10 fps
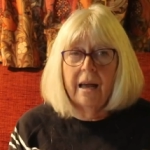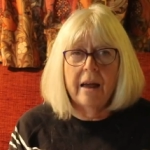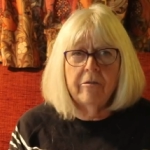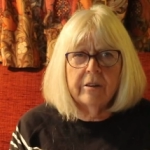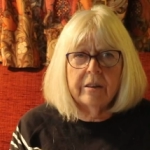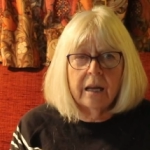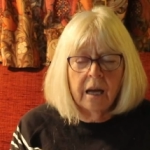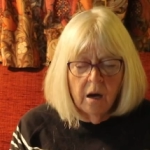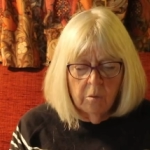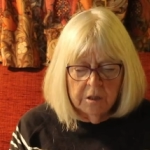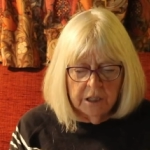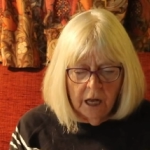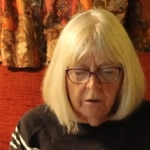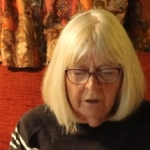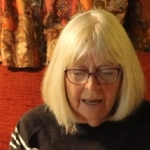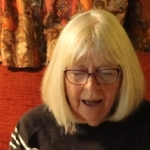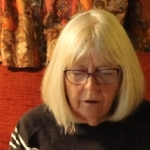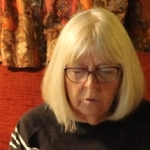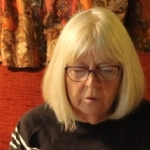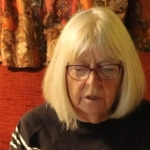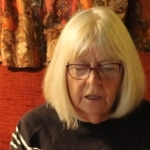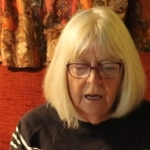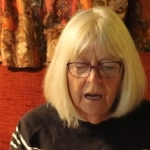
Everything was so loud.